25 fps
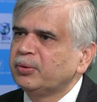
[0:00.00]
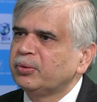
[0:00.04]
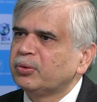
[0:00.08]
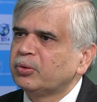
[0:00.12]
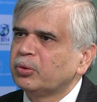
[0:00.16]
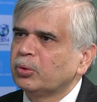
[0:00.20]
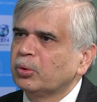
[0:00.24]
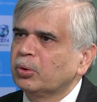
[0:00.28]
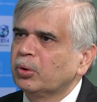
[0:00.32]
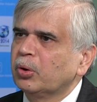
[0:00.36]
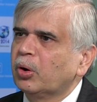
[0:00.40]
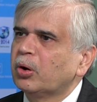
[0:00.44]

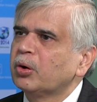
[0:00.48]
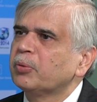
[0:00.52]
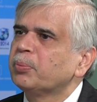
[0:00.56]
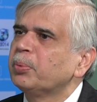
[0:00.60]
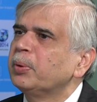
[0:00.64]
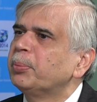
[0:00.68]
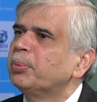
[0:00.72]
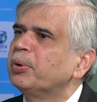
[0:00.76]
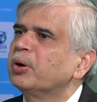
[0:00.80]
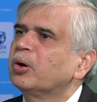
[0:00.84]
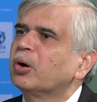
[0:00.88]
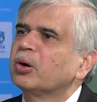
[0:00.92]
So a lot of
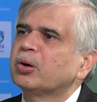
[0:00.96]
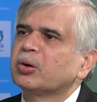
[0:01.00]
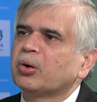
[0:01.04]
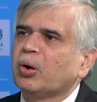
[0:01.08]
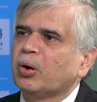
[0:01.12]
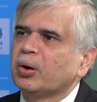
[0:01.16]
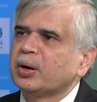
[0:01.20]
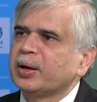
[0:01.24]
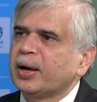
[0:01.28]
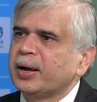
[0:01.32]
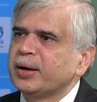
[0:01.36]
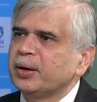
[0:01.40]
people got
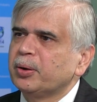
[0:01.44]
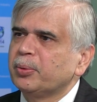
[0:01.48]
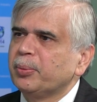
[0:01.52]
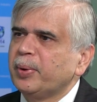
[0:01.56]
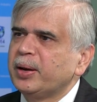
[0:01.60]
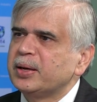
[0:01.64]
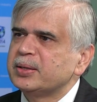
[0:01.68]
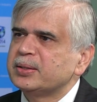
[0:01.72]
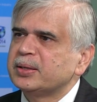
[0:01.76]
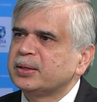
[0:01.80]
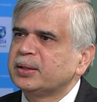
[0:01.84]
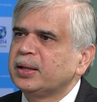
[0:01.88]
caught
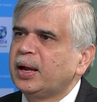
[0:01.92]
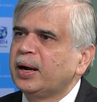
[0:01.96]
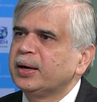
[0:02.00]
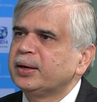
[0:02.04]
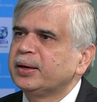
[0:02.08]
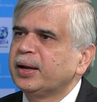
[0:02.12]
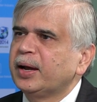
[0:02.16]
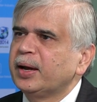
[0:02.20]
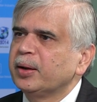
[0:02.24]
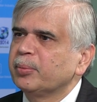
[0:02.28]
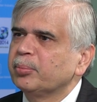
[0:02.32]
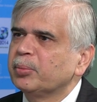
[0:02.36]
unawares at that
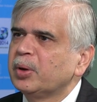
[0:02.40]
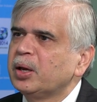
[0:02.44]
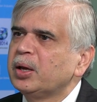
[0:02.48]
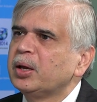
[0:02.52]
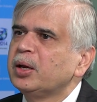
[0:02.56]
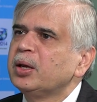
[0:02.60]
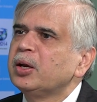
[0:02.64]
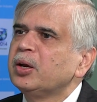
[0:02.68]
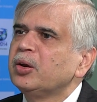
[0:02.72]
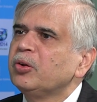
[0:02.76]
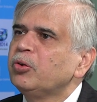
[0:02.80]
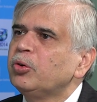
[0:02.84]
time.
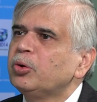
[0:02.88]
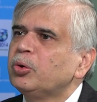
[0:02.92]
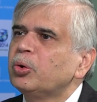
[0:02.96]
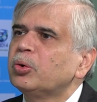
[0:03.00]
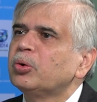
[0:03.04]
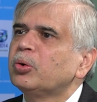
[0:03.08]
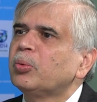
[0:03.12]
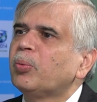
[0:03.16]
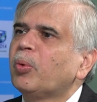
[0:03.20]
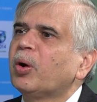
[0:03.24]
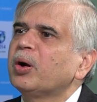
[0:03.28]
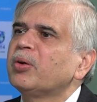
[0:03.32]
You don't
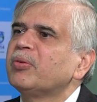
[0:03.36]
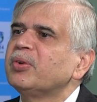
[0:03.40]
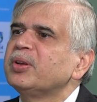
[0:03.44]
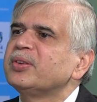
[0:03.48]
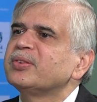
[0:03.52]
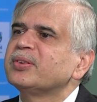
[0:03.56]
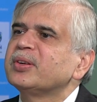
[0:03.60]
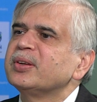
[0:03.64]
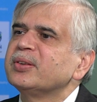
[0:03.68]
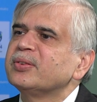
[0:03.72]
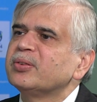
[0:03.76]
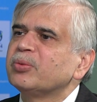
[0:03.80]
know what
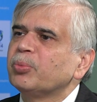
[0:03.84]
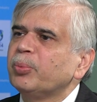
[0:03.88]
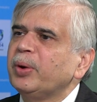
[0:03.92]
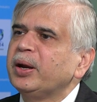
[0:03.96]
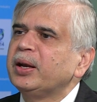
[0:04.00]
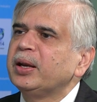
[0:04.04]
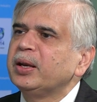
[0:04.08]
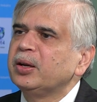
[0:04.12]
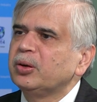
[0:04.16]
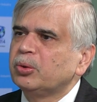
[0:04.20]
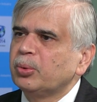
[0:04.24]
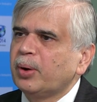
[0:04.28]
risk is
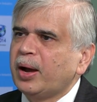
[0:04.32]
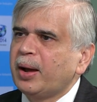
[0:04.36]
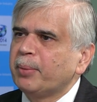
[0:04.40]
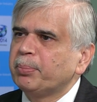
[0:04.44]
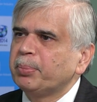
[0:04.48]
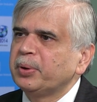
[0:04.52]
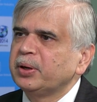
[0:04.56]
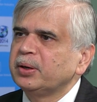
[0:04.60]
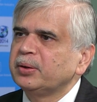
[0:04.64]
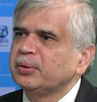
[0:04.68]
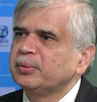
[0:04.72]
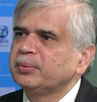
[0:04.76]
waiting to
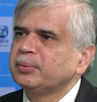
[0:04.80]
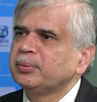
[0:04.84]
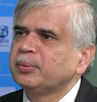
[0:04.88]
happen.